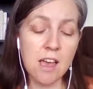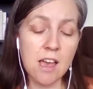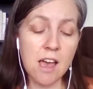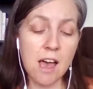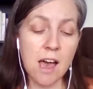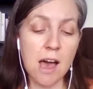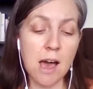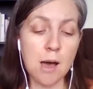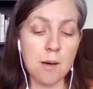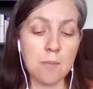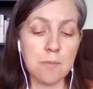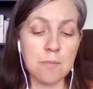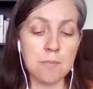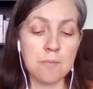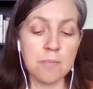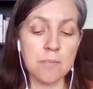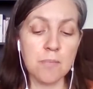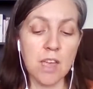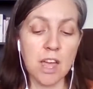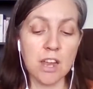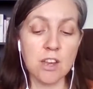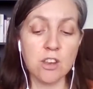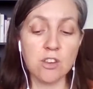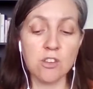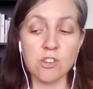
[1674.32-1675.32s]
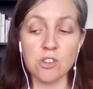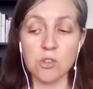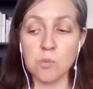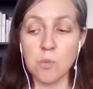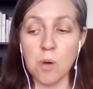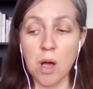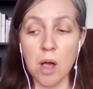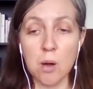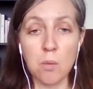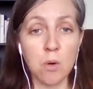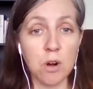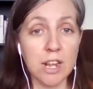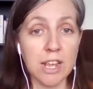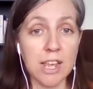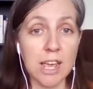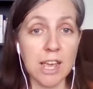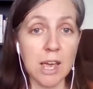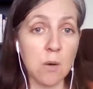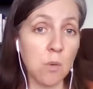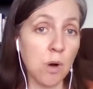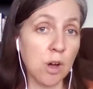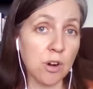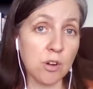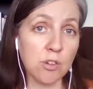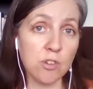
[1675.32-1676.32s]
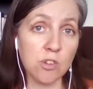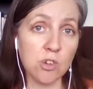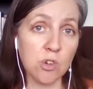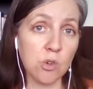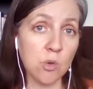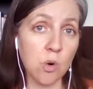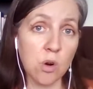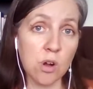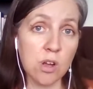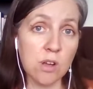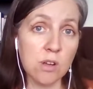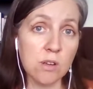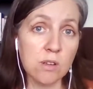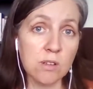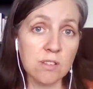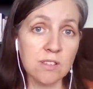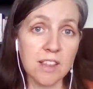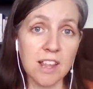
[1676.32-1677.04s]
And you just might want to get one or two oils,